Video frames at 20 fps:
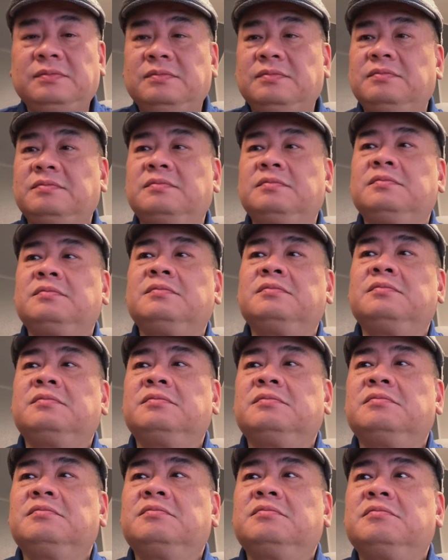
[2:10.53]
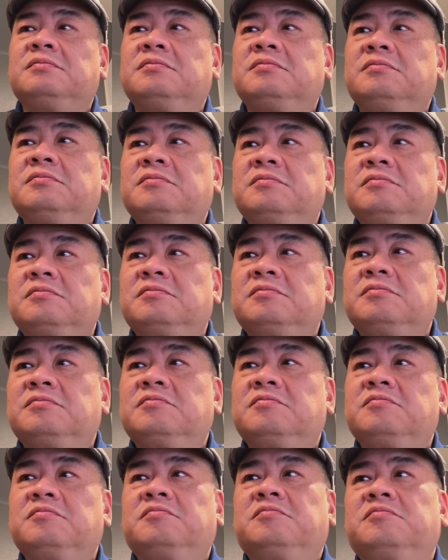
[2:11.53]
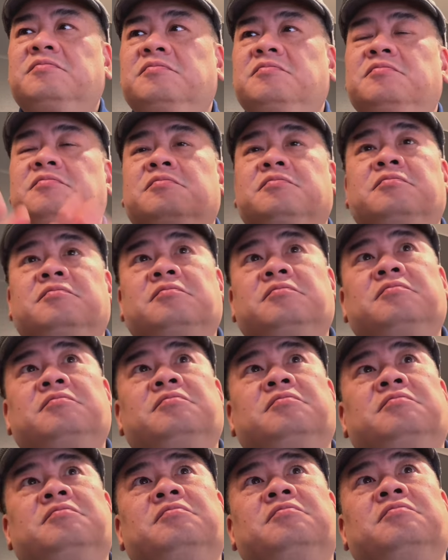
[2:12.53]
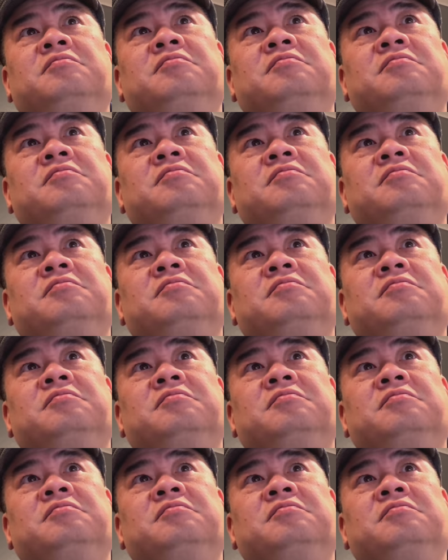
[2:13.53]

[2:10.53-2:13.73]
[no speech]